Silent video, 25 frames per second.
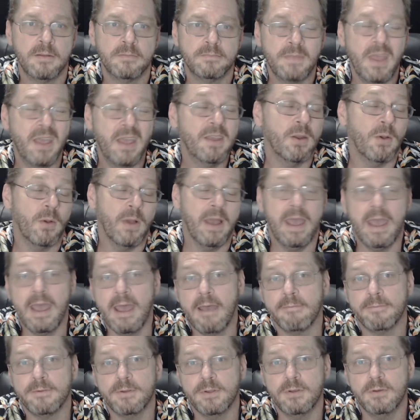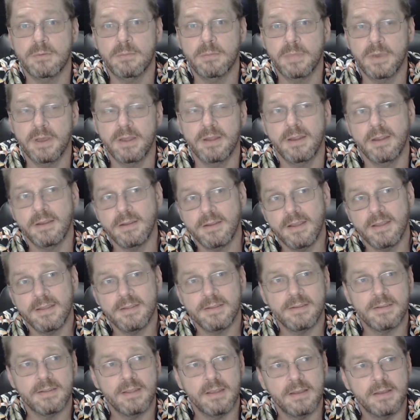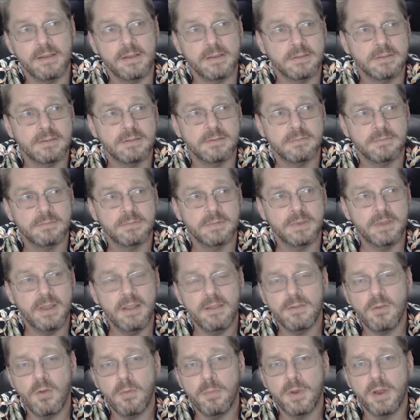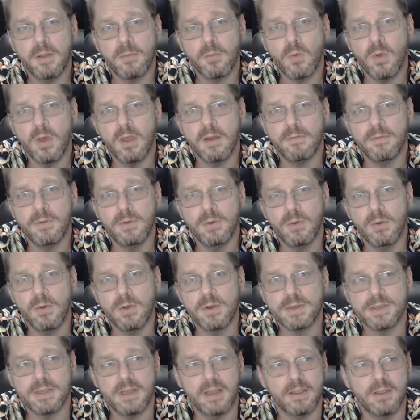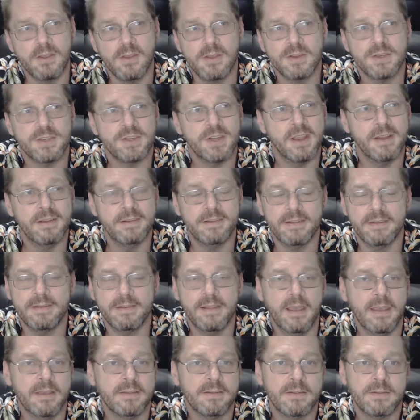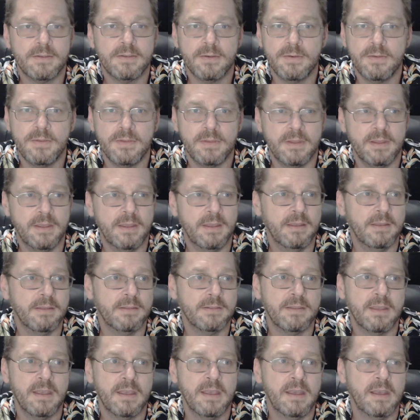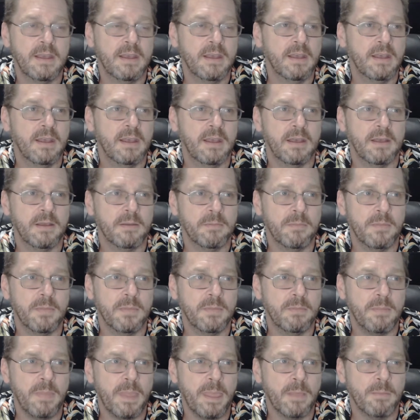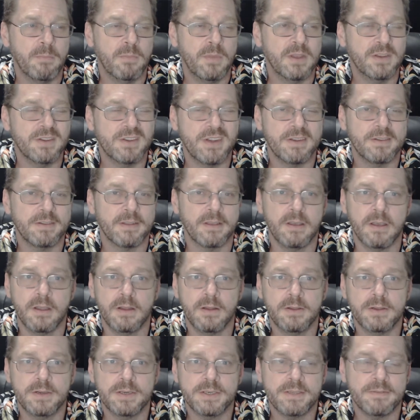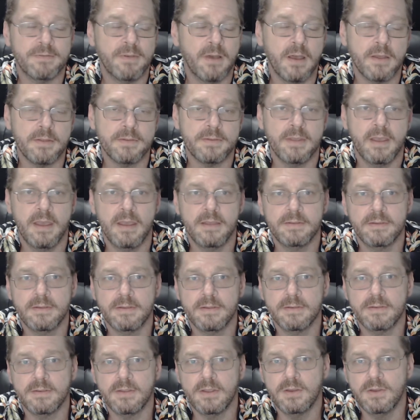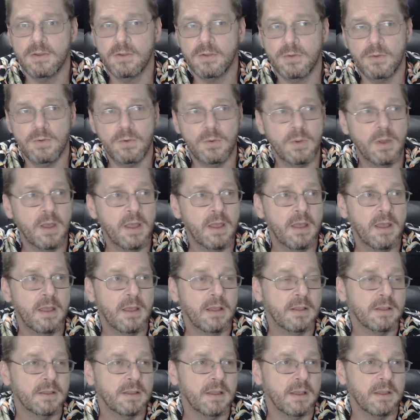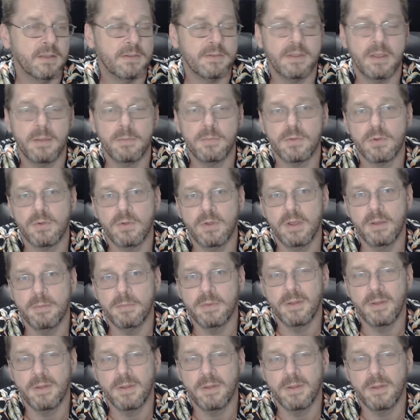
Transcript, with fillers: Now, you don't have to, but it does open up quite a few doors. Like you can change the text of certain things. You can change the colors, font sizes. You can do subscript. I